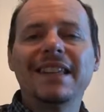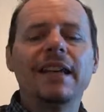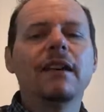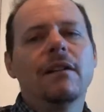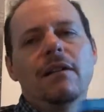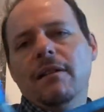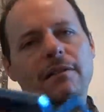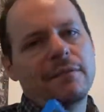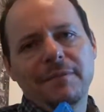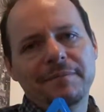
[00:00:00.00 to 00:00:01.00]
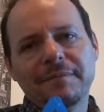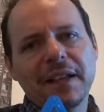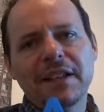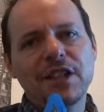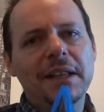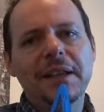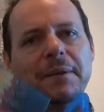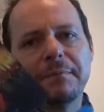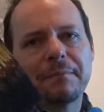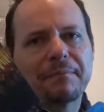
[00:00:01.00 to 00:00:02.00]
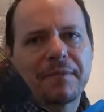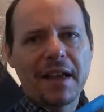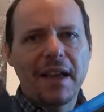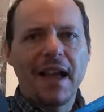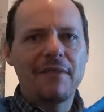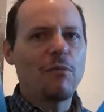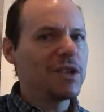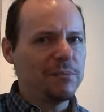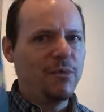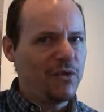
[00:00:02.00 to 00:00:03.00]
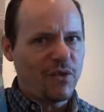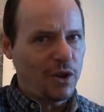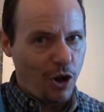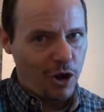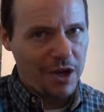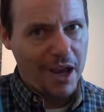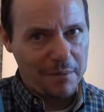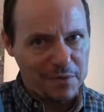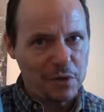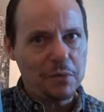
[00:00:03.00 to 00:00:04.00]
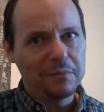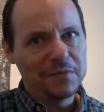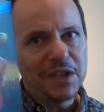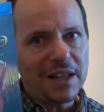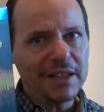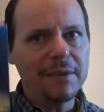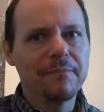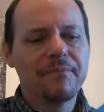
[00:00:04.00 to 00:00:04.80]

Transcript: Li. Jet Li. I haven't watched the movie for a long time, so Jet Li.